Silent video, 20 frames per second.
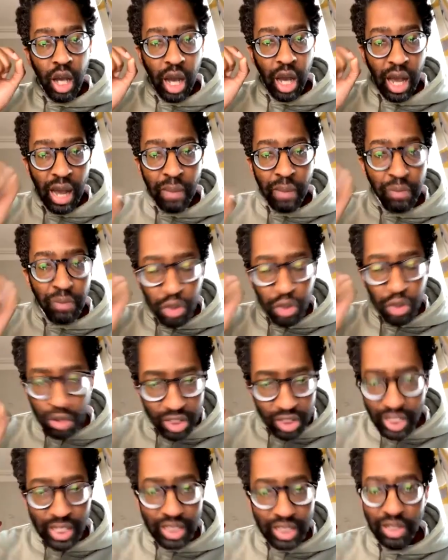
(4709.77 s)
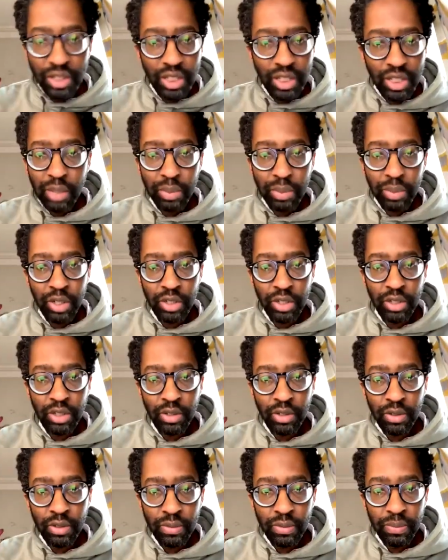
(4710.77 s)
I'm not going to listen to that person
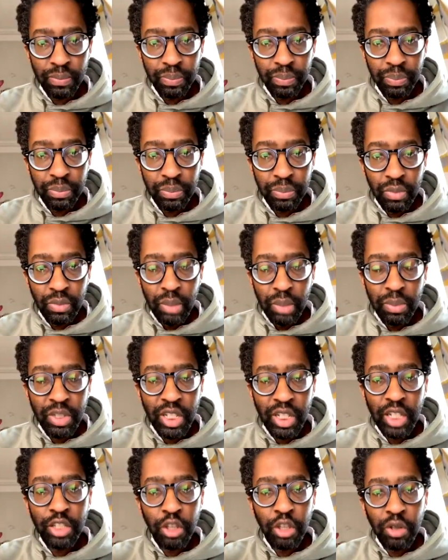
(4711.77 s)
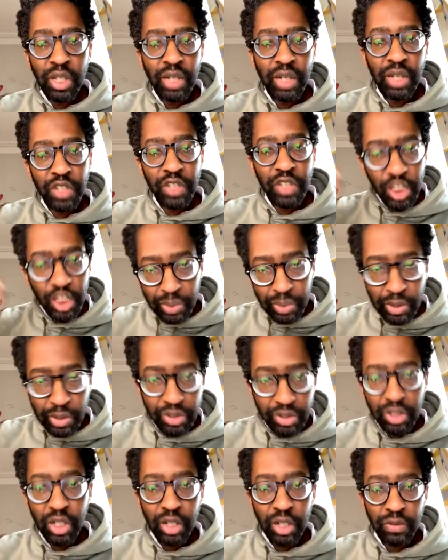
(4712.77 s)
because they don't have the
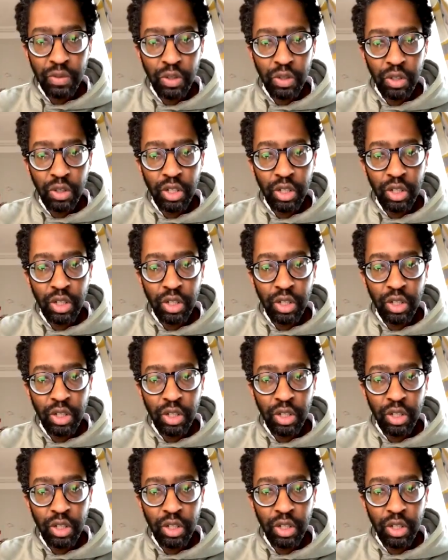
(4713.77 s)
experience I've got